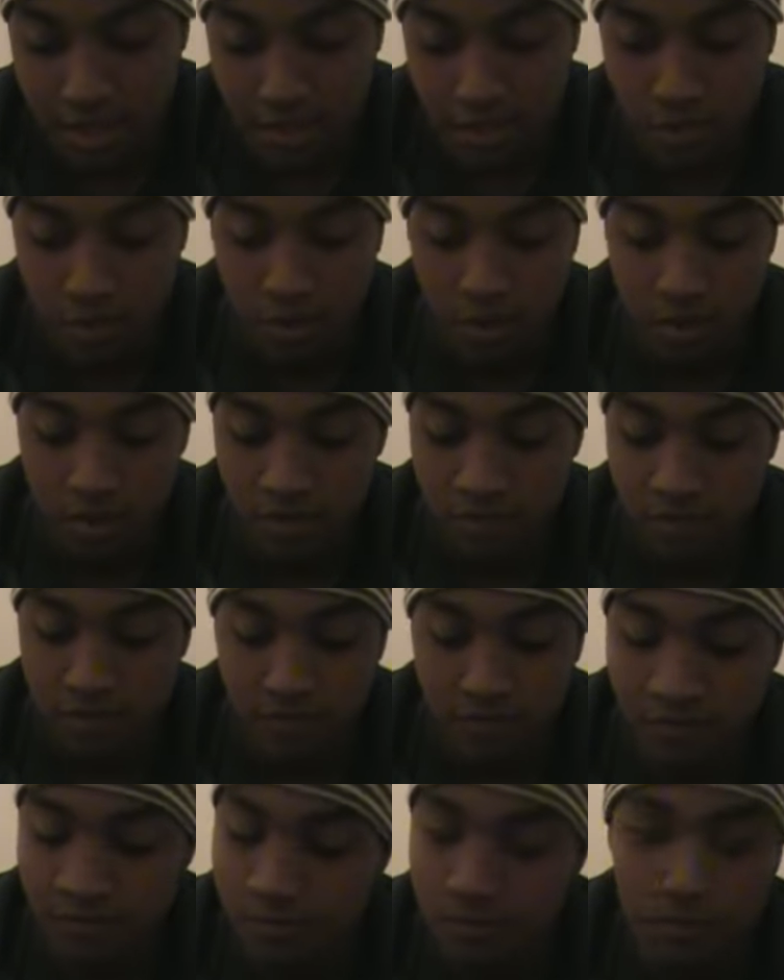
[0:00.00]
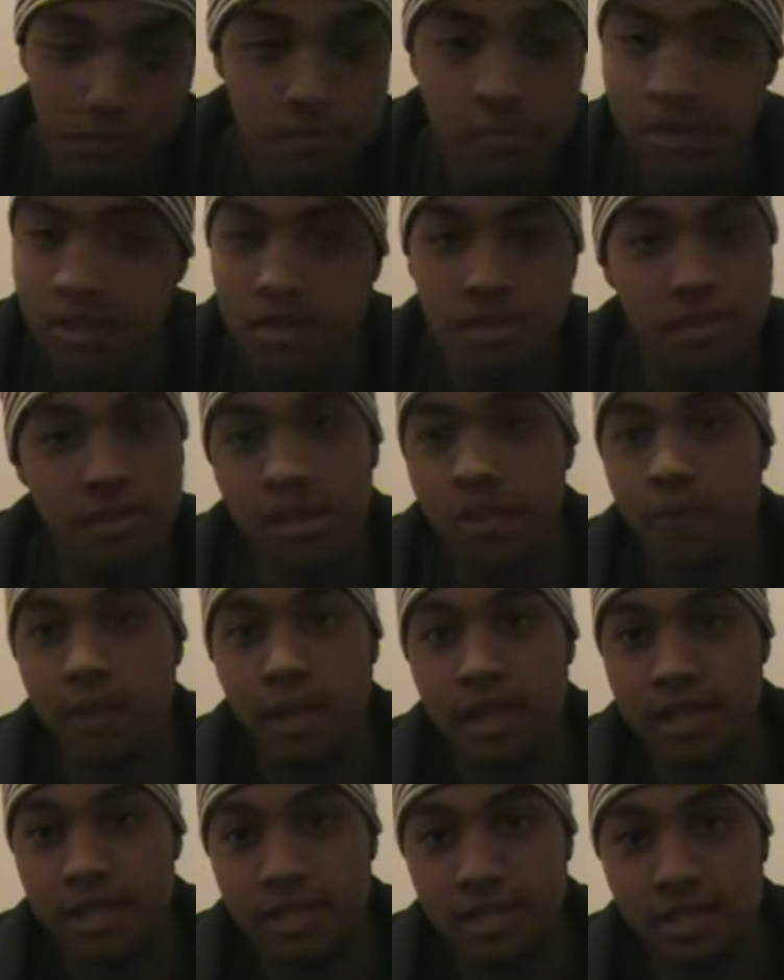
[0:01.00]
a world of just
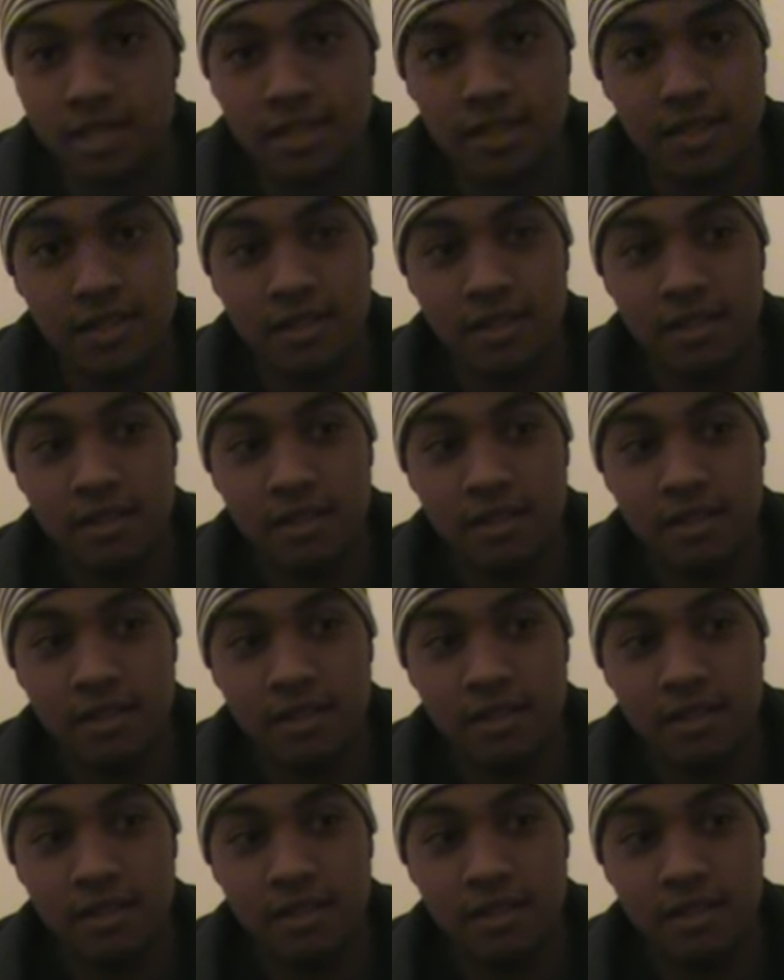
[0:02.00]
amazingness.